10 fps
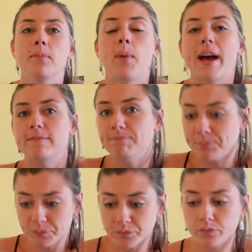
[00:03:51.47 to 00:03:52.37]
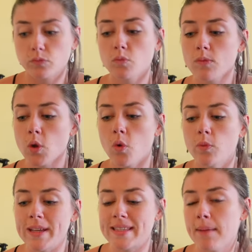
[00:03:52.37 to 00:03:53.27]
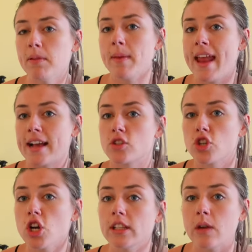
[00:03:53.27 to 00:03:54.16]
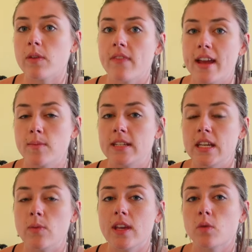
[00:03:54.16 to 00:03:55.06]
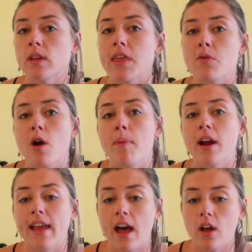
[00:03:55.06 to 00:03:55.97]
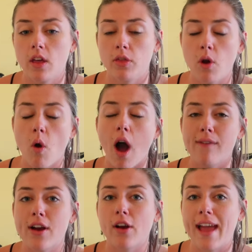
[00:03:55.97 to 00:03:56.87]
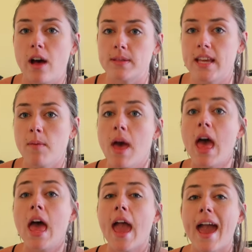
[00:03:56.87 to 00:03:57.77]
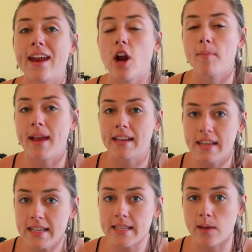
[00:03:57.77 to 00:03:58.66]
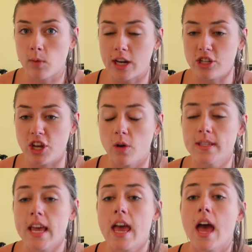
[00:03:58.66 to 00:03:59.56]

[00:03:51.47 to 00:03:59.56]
But when we supplement externally with vitamin D, we can really throw off our calcium and our magnesium ratios.